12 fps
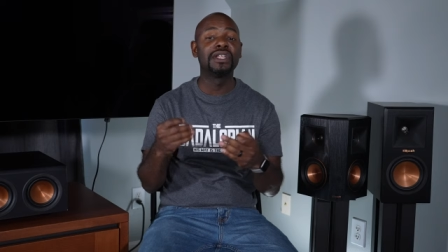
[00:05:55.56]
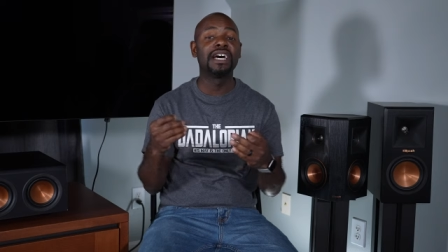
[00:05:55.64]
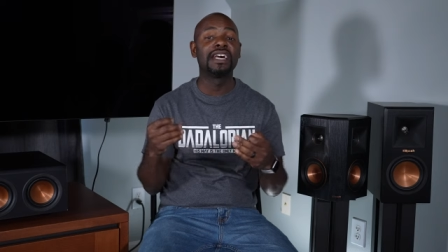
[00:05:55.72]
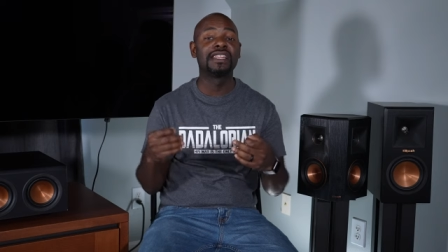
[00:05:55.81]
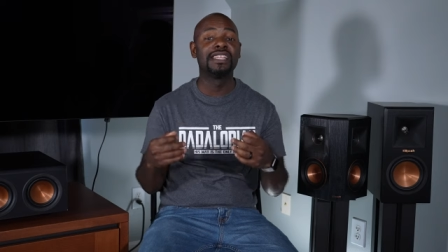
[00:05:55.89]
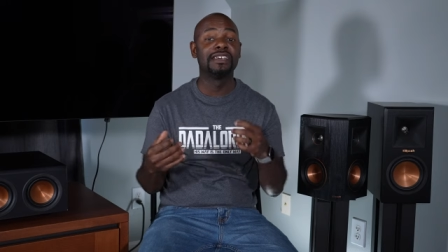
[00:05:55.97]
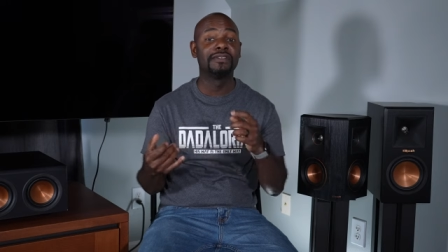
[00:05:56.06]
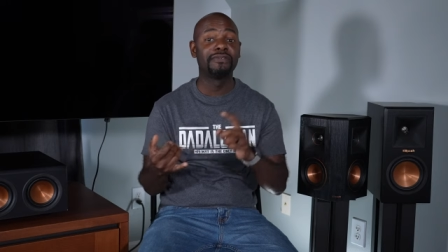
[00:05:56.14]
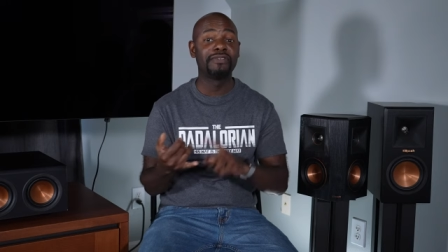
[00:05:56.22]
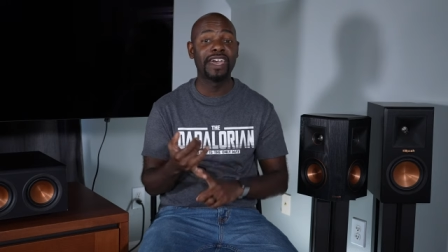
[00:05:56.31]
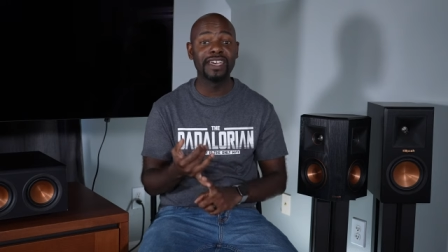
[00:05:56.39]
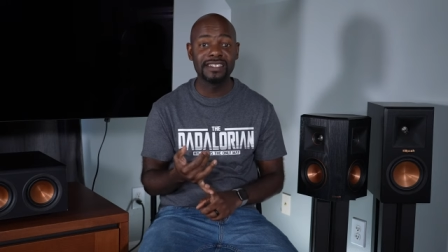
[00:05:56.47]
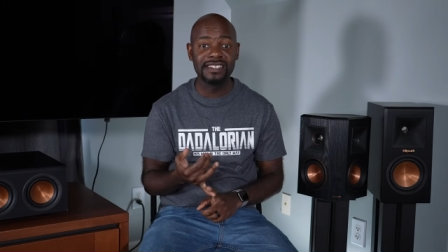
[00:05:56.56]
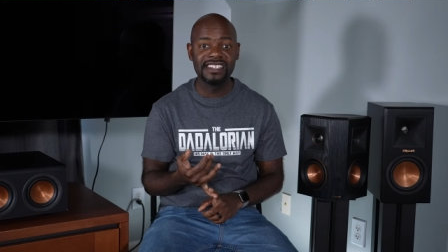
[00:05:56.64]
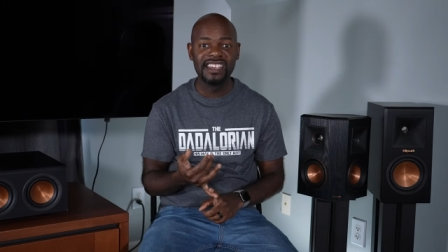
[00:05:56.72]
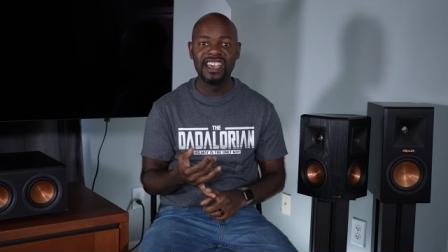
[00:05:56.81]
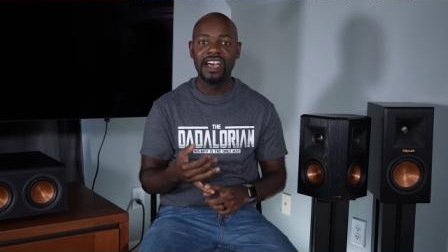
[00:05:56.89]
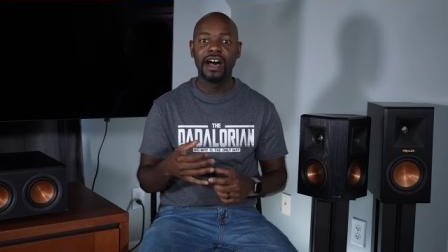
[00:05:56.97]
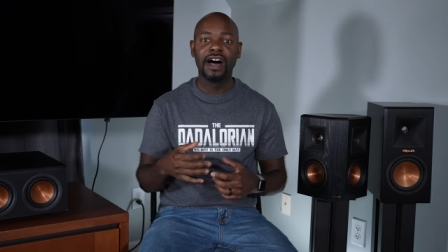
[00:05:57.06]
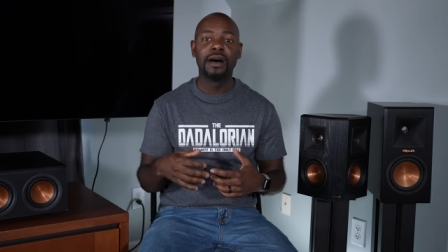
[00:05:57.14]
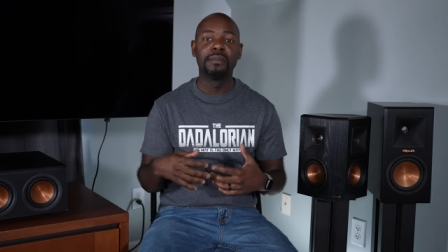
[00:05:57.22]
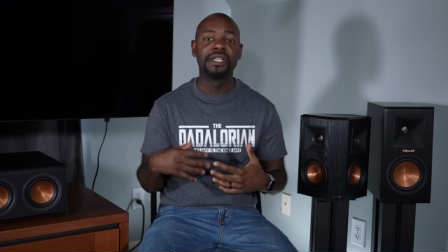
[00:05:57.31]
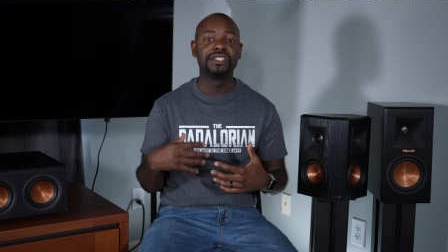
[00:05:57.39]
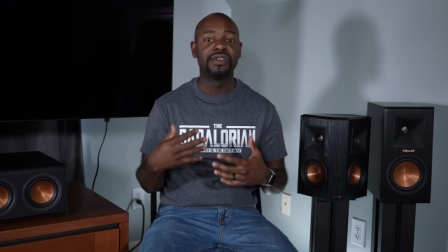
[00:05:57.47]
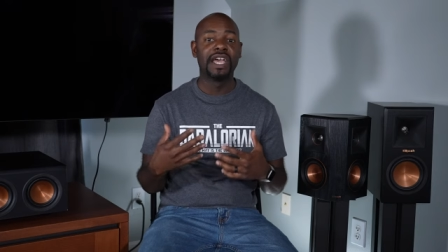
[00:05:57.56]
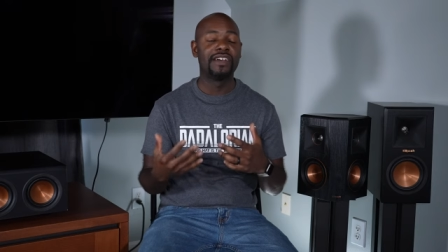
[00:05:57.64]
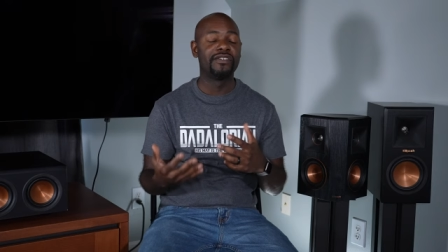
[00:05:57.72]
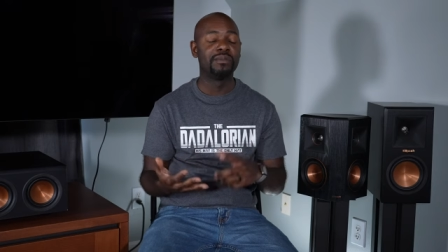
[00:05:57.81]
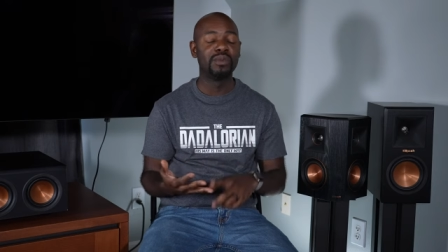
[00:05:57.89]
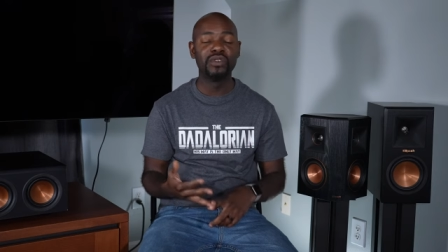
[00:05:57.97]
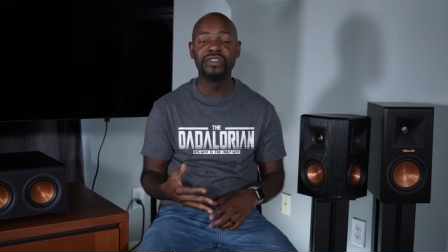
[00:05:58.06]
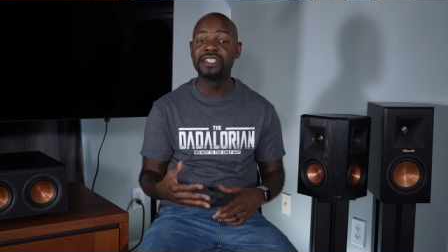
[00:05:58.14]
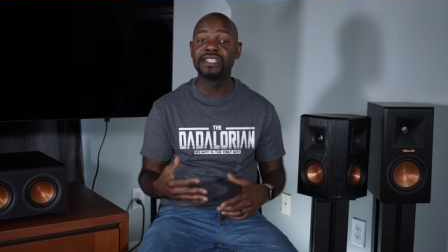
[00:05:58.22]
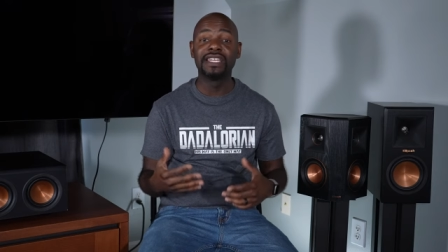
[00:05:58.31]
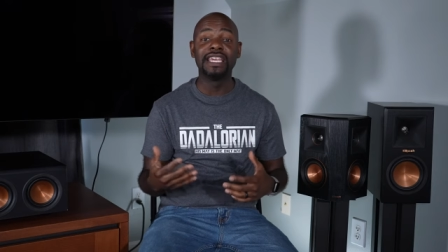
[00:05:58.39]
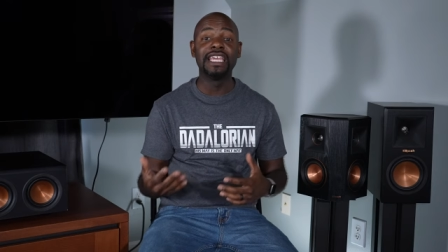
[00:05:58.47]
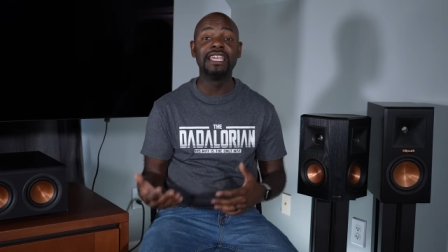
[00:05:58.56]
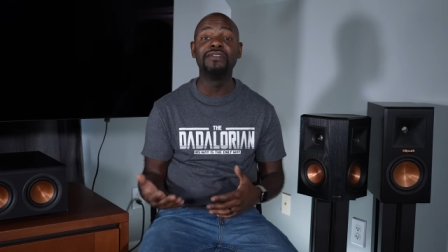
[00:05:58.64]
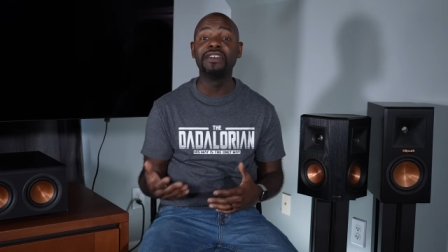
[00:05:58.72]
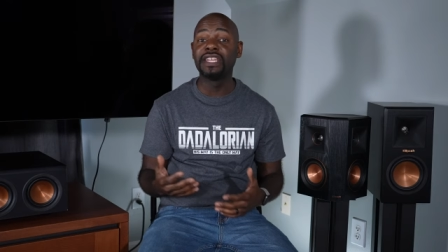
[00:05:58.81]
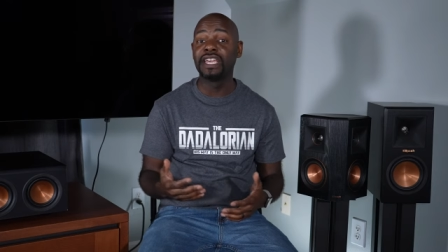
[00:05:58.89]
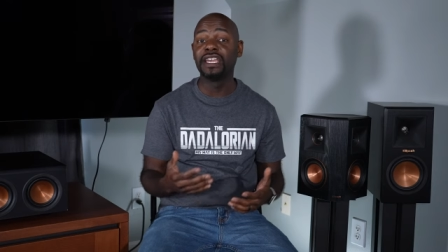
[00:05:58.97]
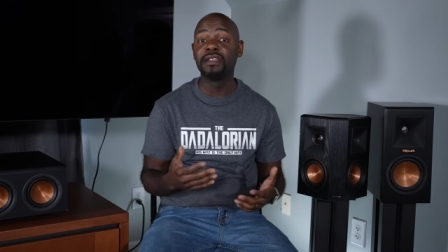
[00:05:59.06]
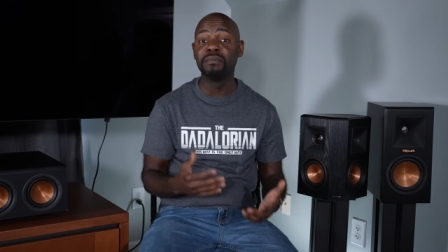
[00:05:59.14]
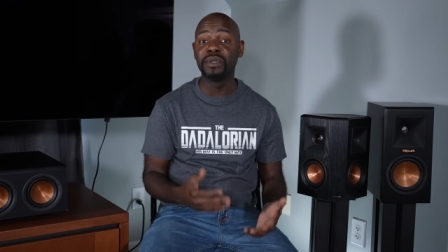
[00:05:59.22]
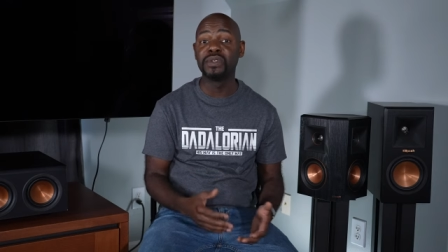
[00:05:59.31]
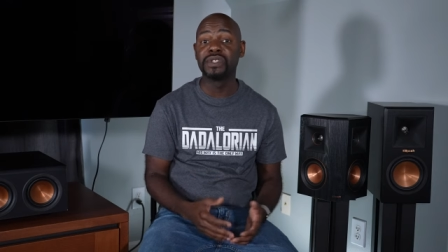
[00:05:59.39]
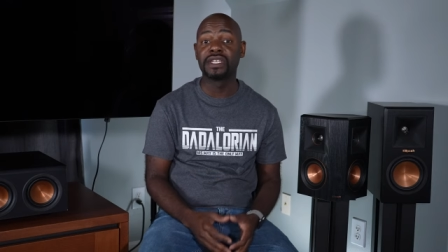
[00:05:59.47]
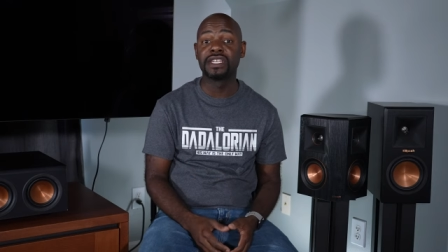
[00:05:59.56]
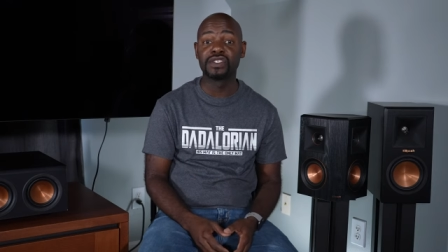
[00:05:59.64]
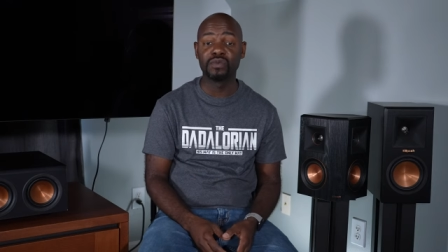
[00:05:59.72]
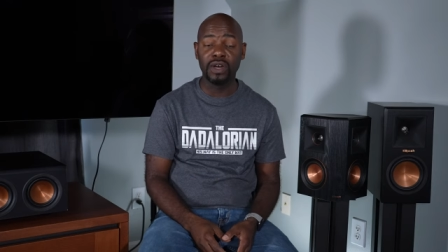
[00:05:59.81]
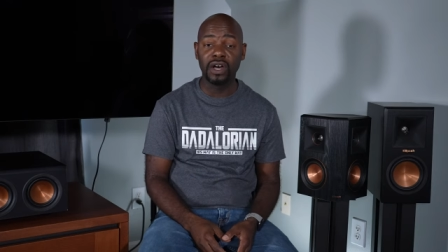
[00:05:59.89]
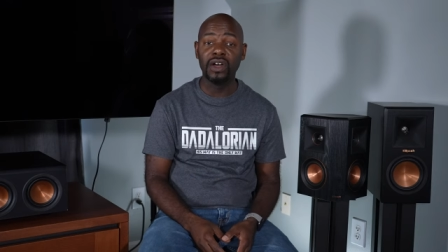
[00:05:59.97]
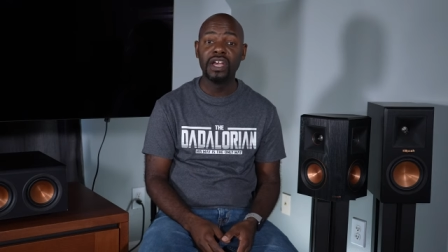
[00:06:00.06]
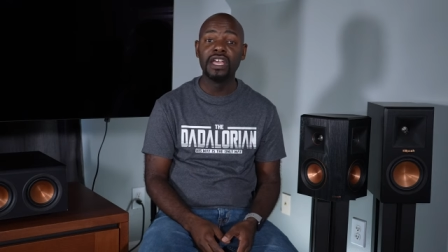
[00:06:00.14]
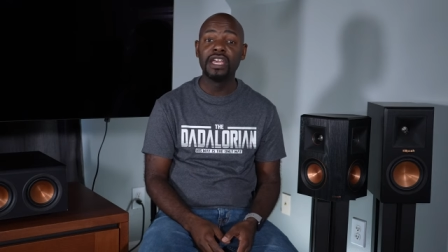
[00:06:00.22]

lot of the effects um, that you have in movies and even in music as well